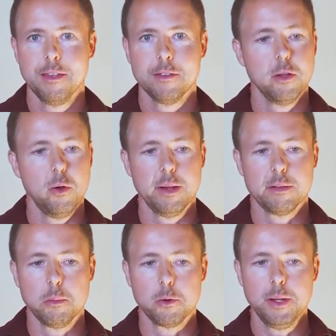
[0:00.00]
So in
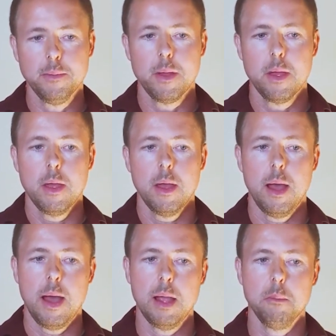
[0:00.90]
summary,
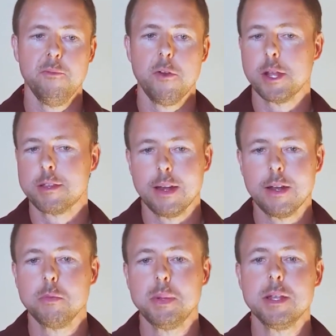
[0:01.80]
I'm very
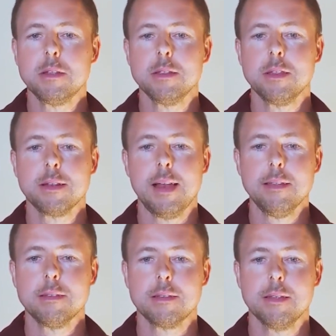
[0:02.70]
excited to be teaching this
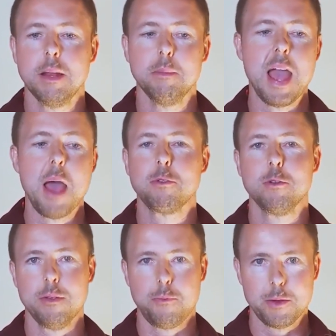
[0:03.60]
class in my
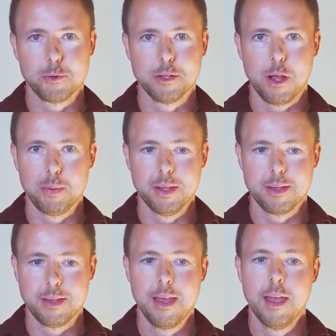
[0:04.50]
absolutely favorite topic,
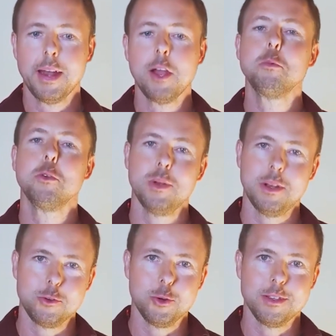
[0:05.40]
and I hope you will
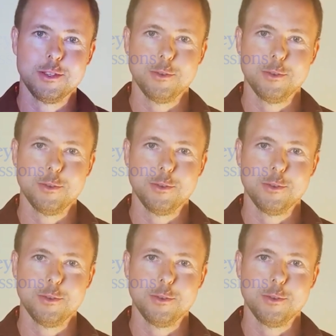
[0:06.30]
enjoy it